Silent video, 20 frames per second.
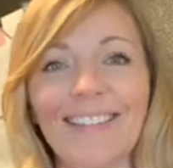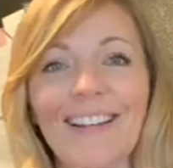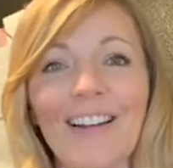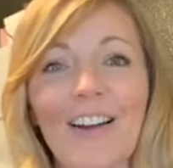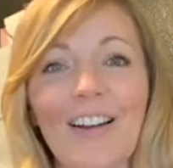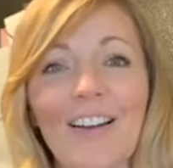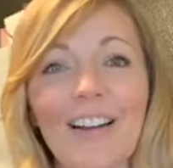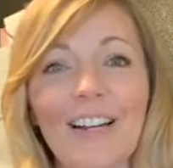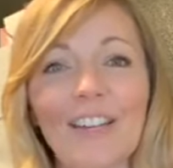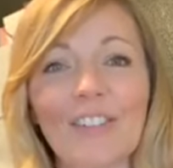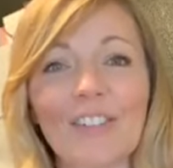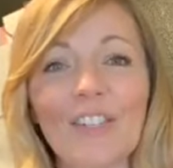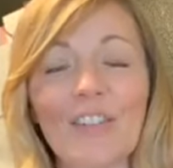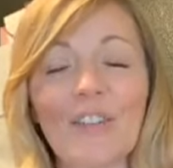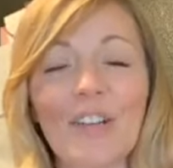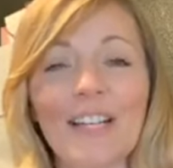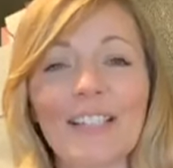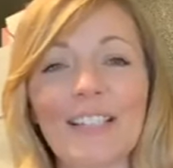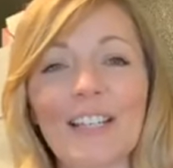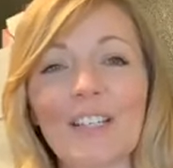All right, I'll see you
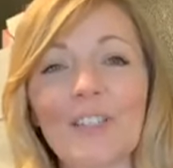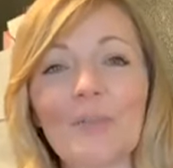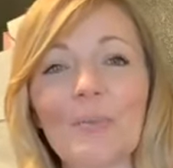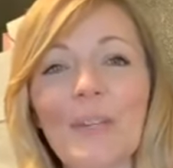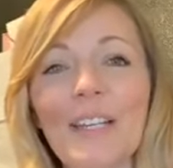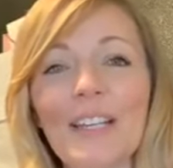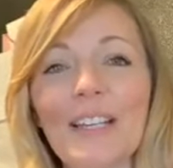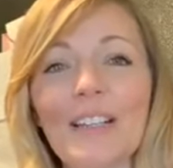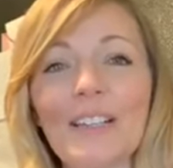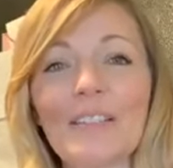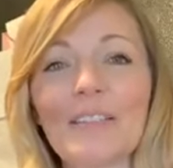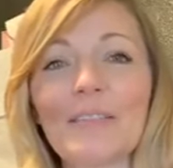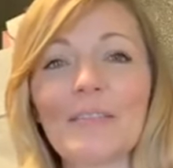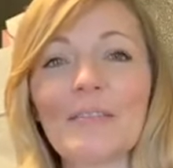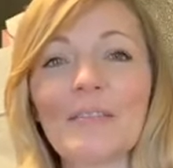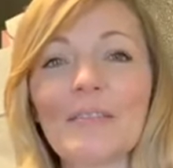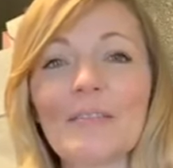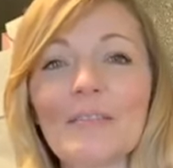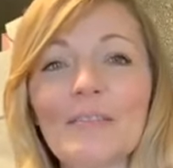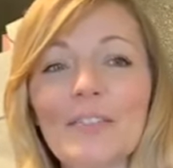guys next week.
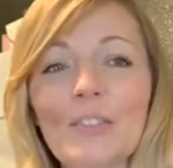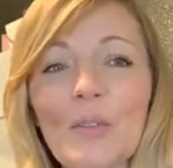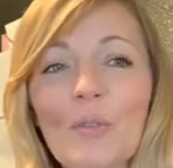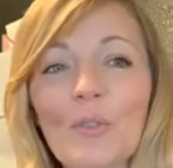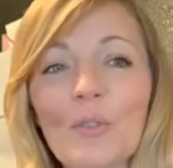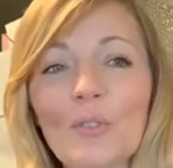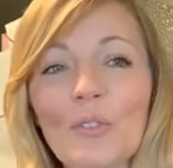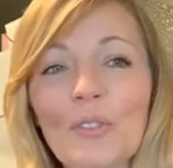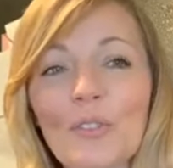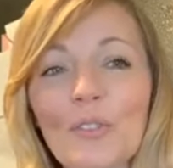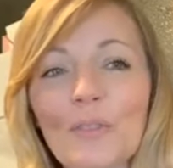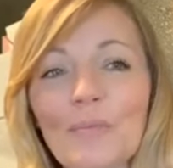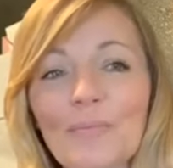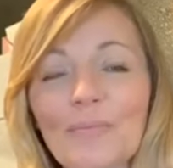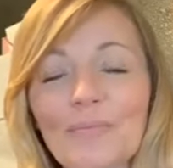Toodles.